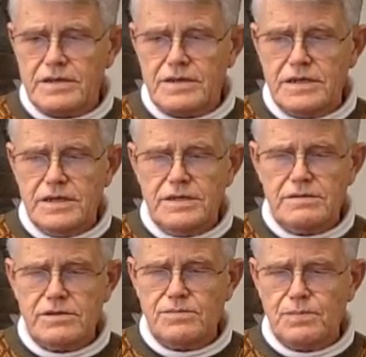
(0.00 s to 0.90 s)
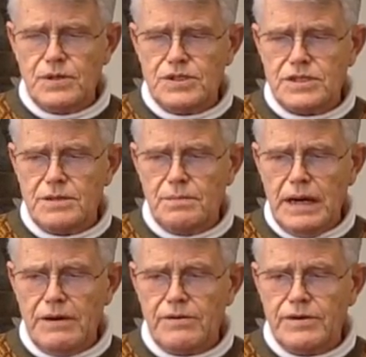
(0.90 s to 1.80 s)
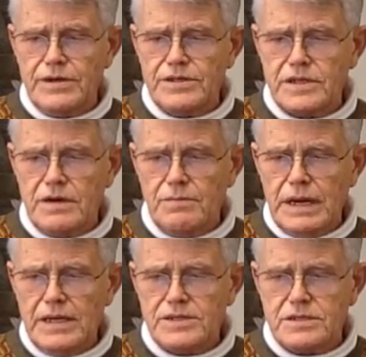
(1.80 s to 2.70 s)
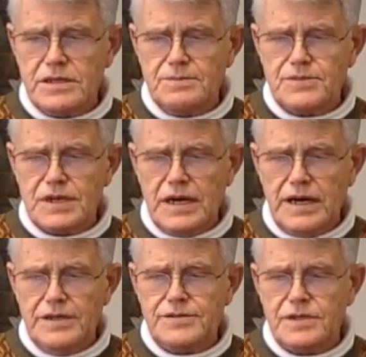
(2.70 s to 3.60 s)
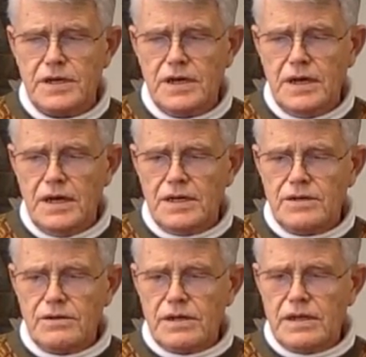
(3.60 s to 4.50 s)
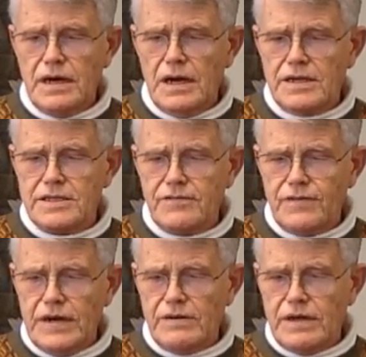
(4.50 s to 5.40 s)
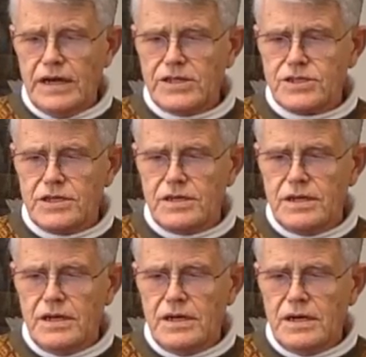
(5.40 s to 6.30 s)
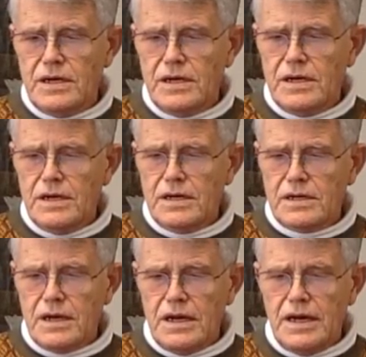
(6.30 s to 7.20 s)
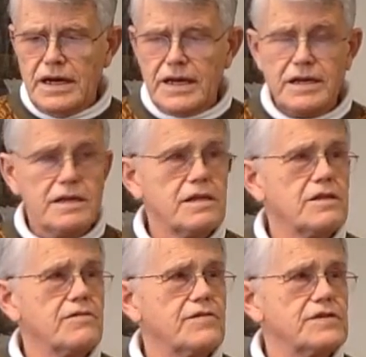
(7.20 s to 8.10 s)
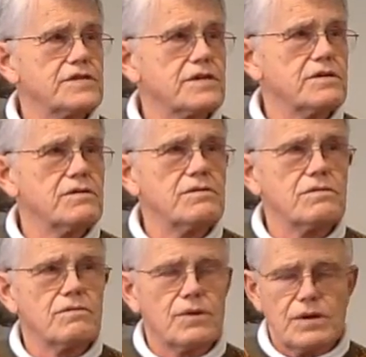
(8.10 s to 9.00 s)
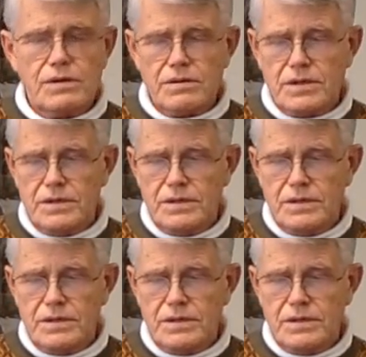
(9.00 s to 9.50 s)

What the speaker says: continue to push the boundaries of mainstream science to acknowledge the foundation underlying the physical world.